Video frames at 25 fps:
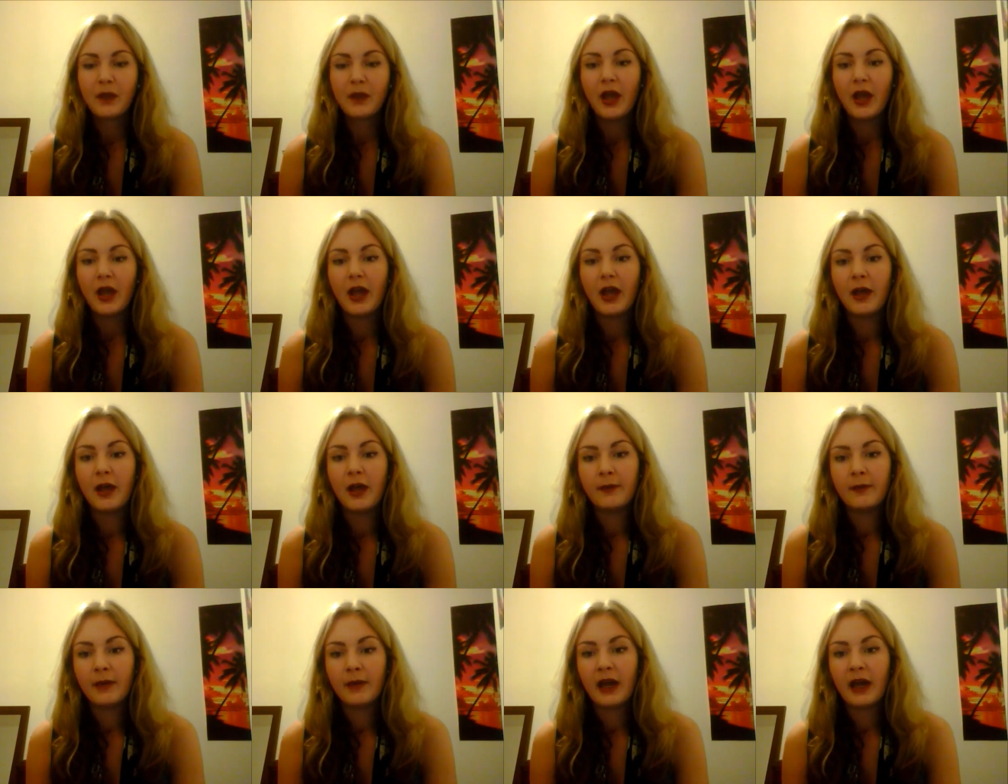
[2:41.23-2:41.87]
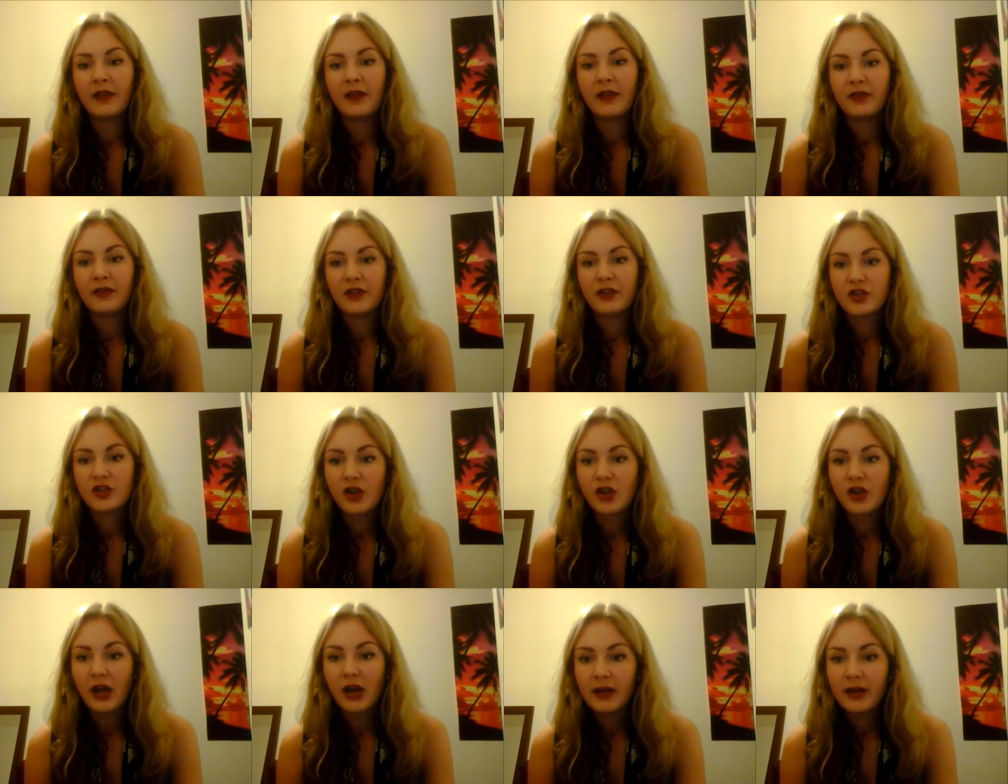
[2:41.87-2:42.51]
And the
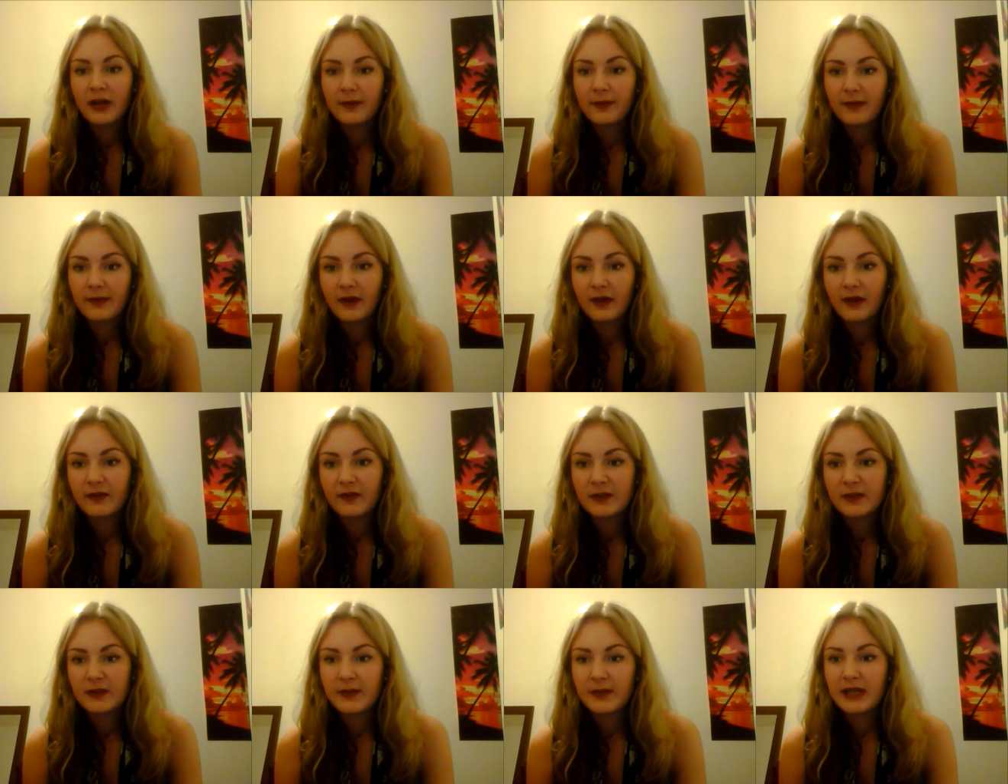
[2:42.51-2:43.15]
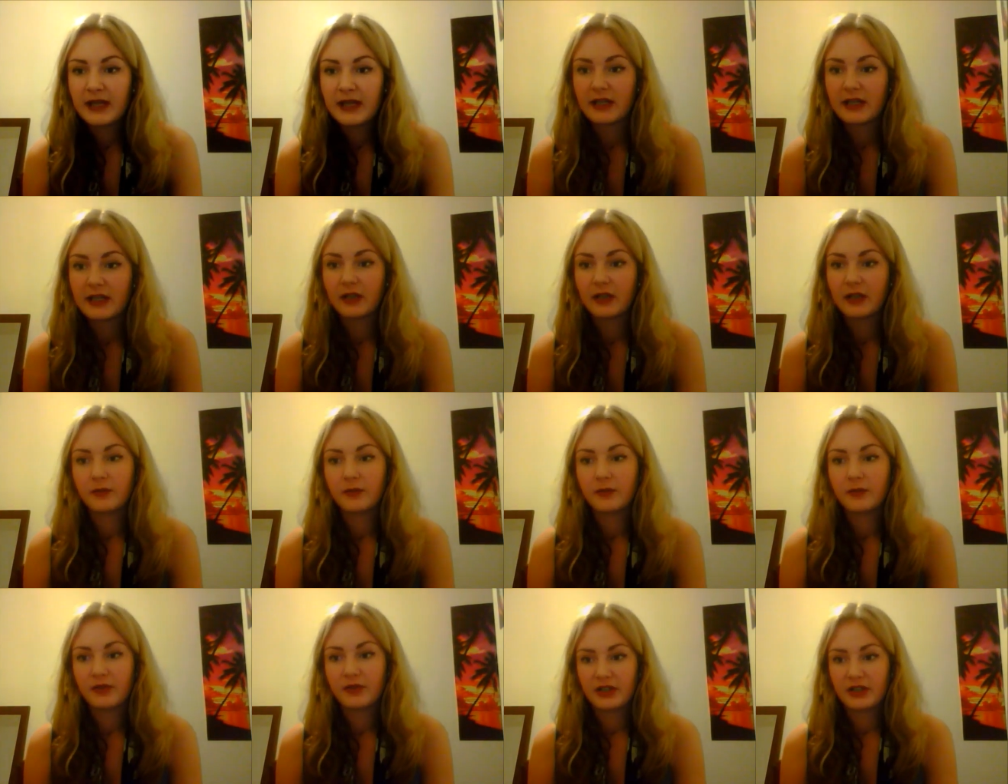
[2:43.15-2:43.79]
triumph of speed and
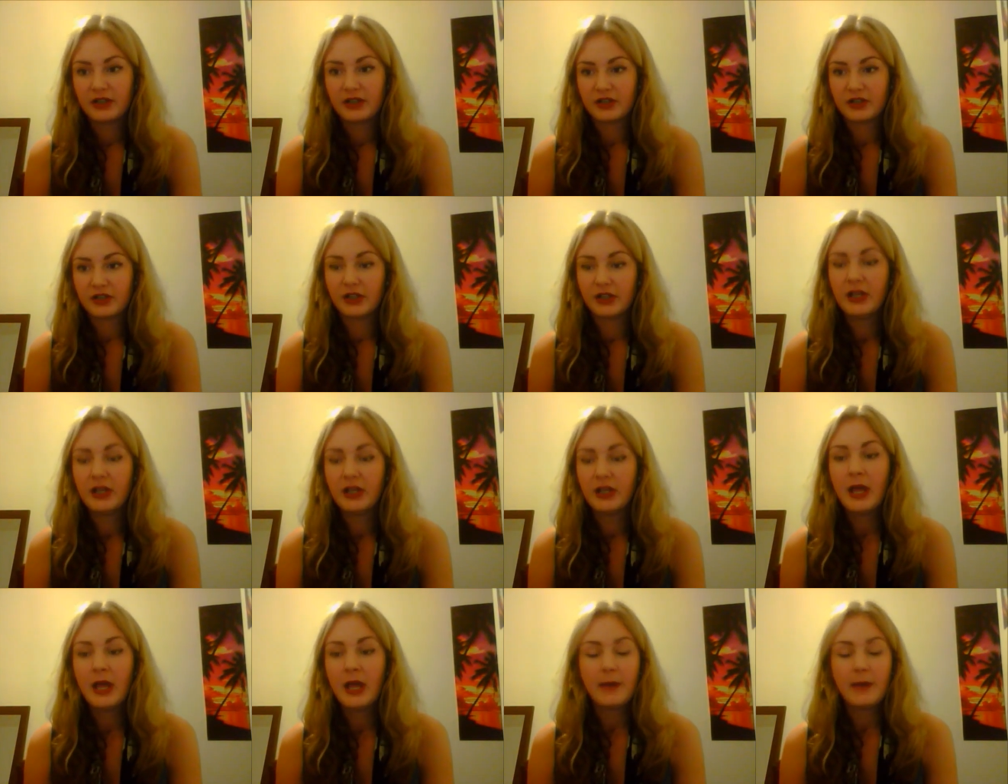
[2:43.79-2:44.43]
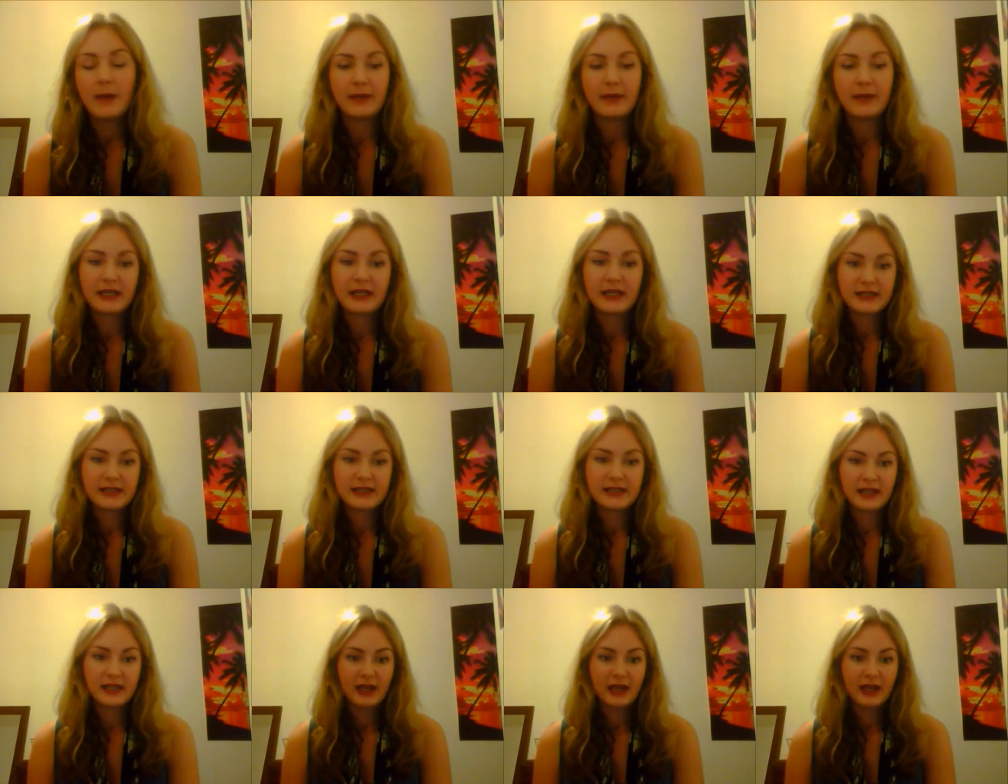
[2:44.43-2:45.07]
compression means
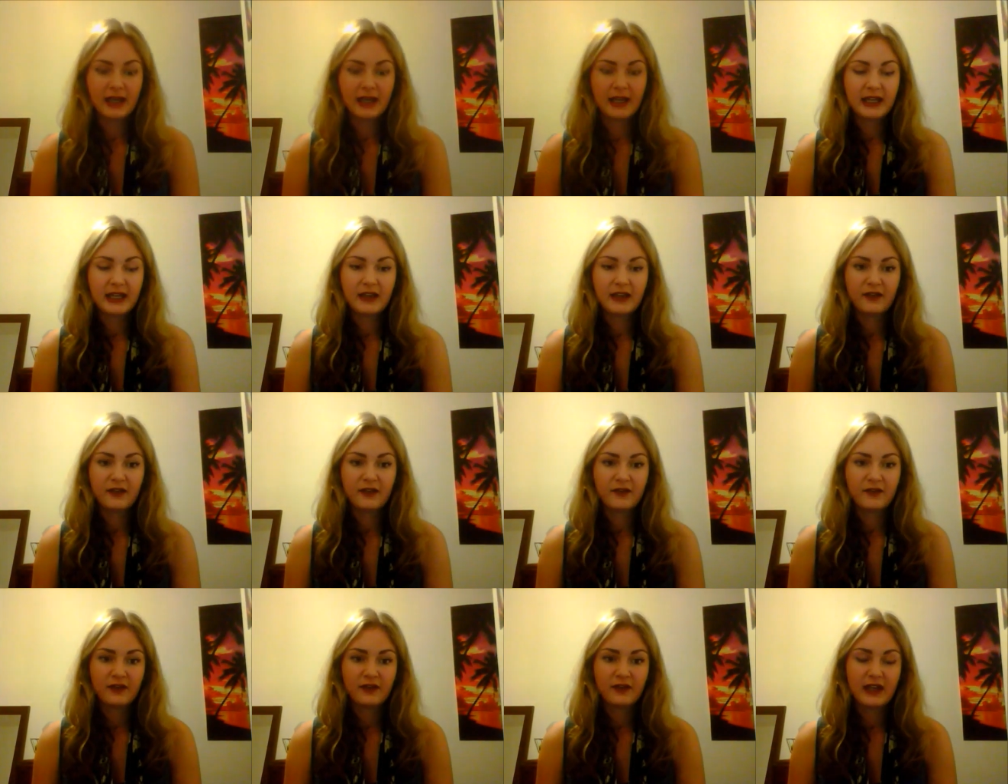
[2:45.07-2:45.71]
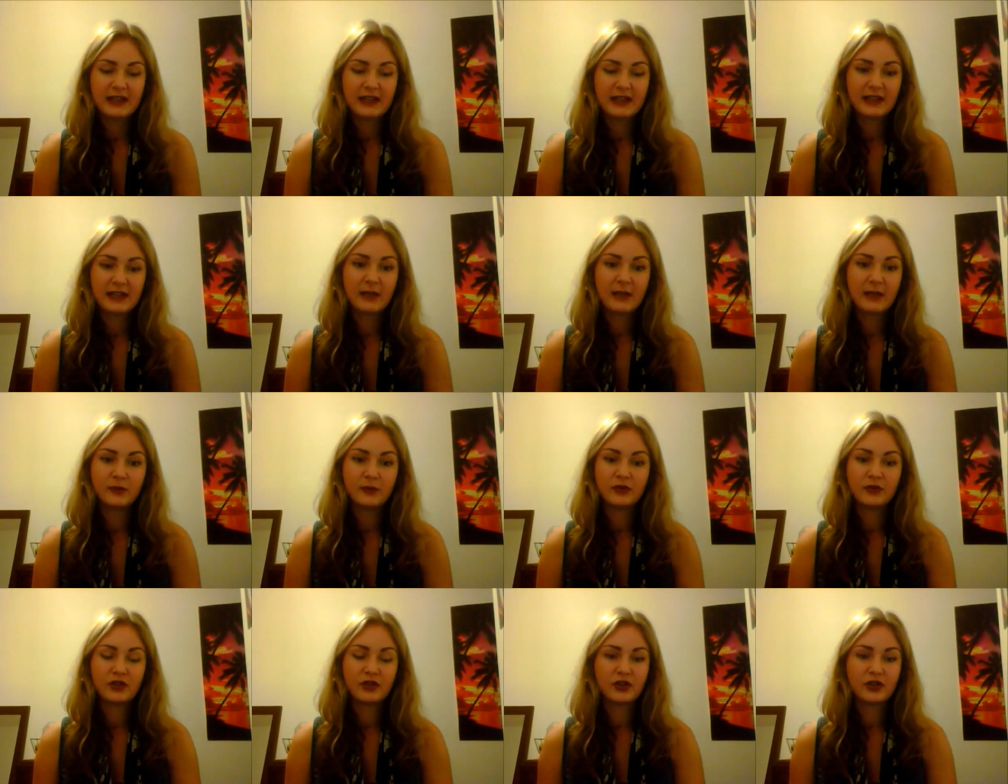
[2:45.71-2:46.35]
that a GIF is
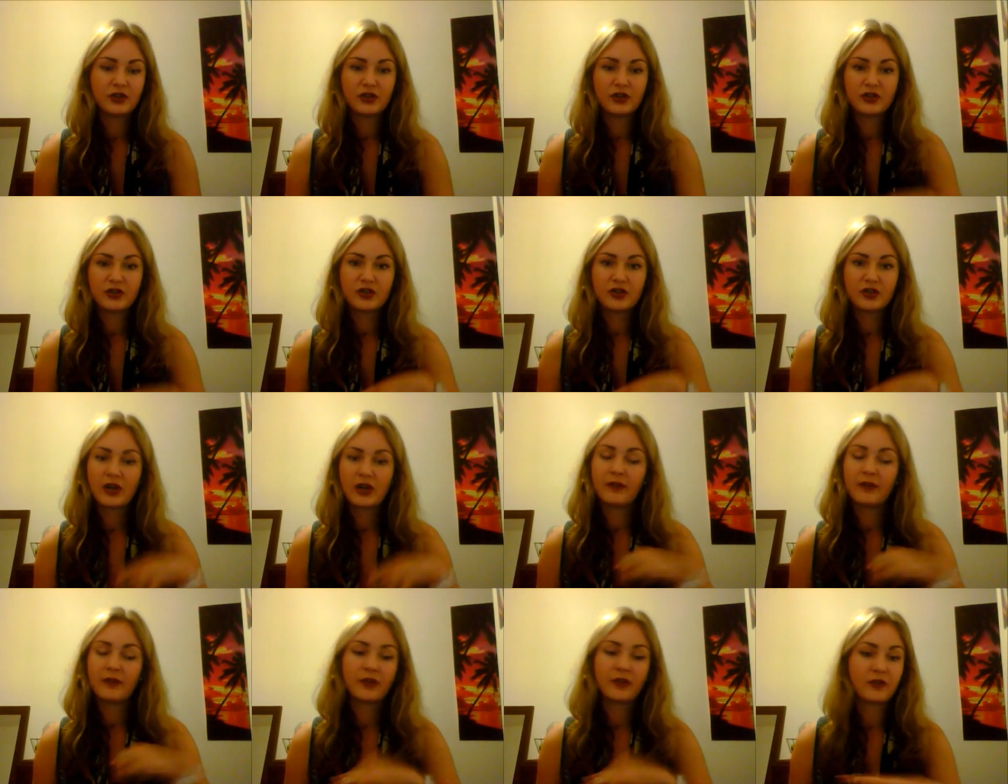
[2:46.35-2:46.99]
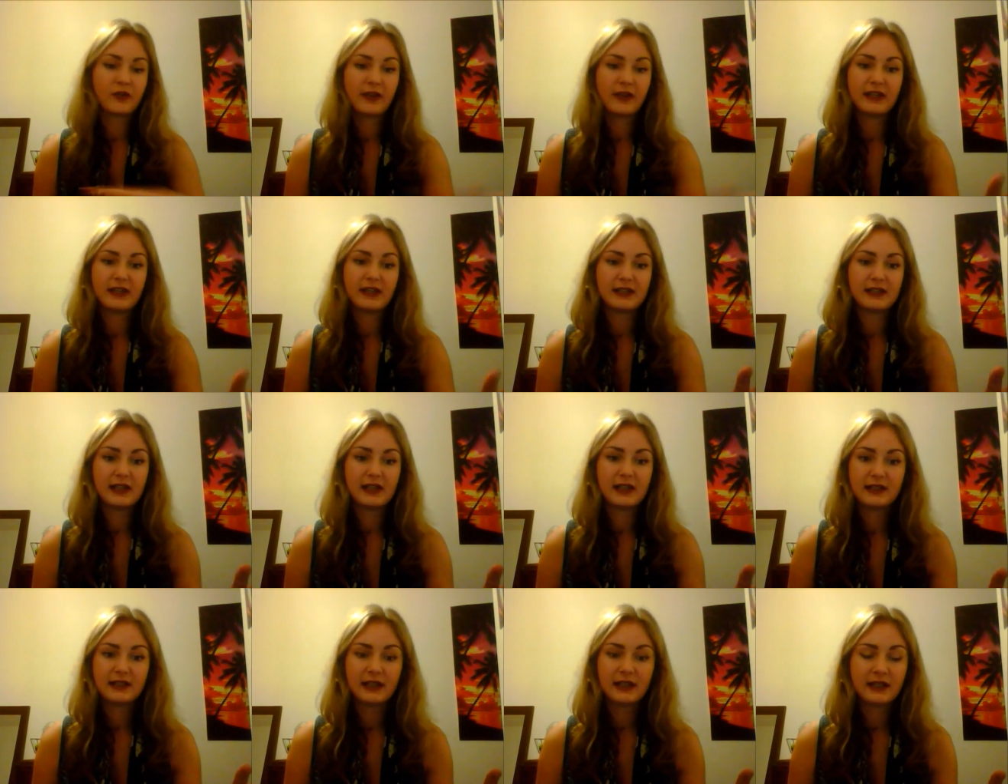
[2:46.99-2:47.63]
able to just travel through the
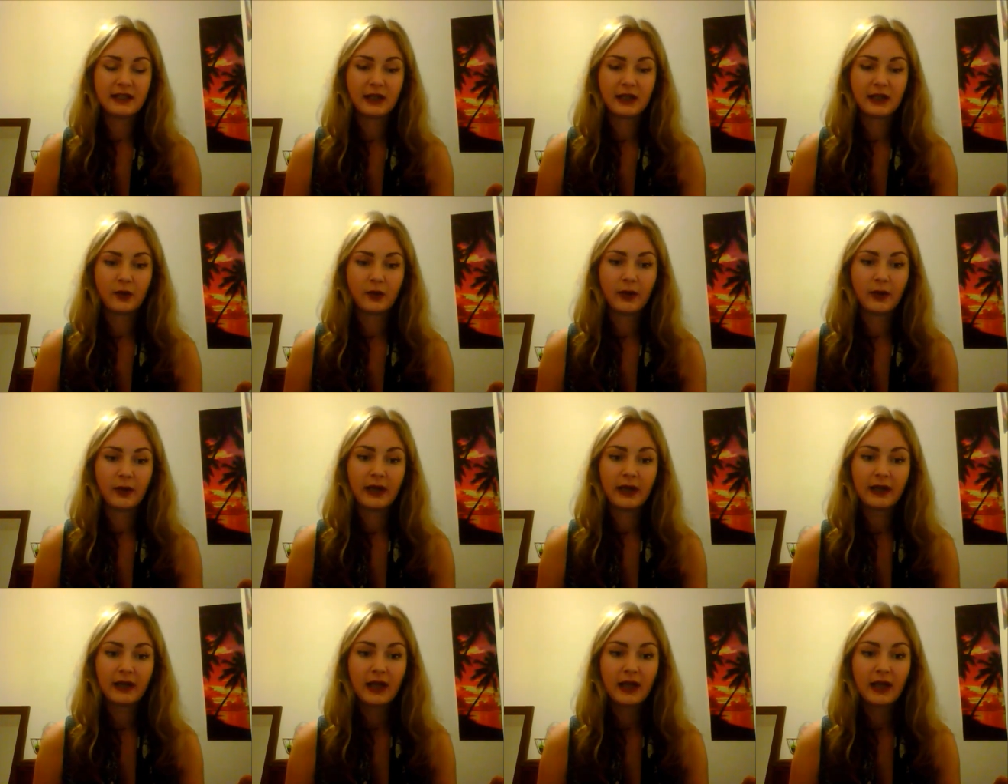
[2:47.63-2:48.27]
internet dead quick,